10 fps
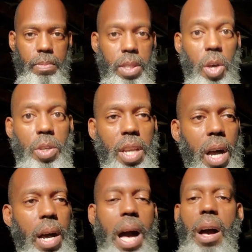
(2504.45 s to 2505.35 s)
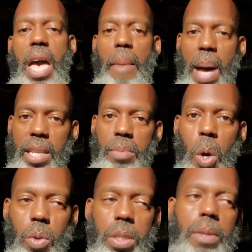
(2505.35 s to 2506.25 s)
Told y'all I don't have my
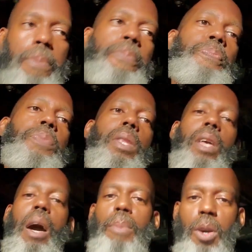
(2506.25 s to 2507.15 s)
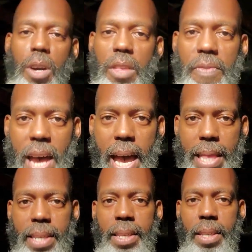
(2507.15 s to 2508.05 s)
smokes. I'm gonna go on the
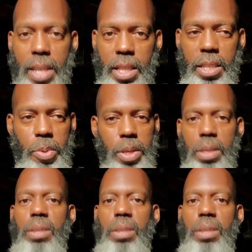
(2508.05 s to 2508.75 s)
violent killing spree.